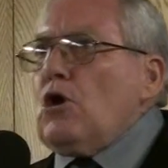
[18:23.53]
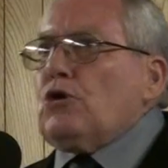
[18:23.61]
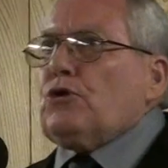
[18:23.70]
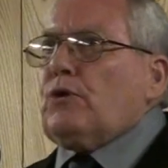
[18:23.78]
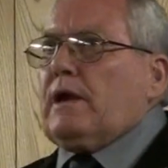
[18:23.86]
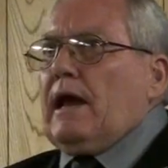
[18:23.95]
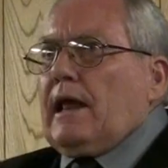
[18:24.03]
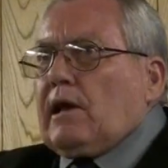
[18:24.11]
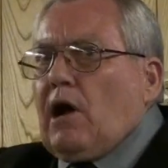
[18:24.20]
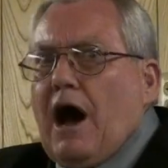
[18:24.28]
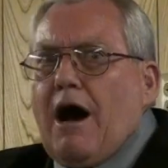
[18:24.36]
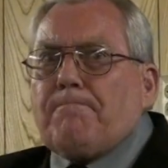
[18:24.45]
to get a
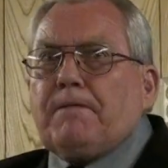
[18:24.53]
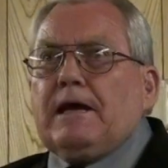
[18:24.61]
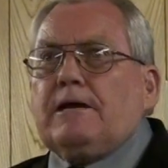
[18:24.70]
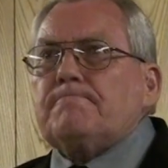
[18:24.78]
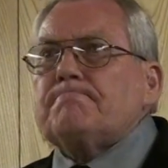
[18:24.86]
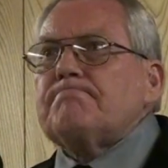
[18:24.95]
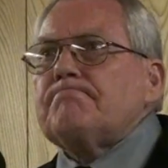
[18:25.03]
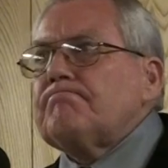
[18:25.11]
copy